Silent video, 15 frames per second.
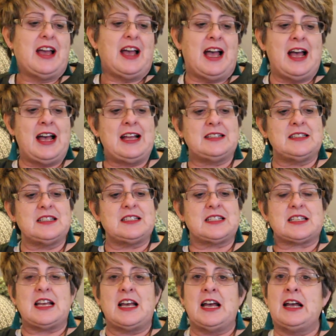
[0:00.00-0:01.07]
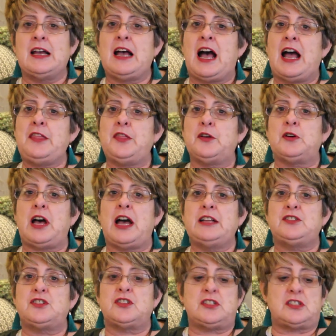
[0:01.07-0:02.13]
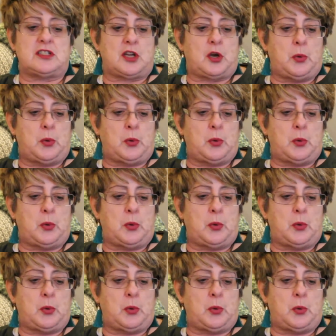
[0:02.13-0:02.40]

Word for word: And uh, I thought I'd just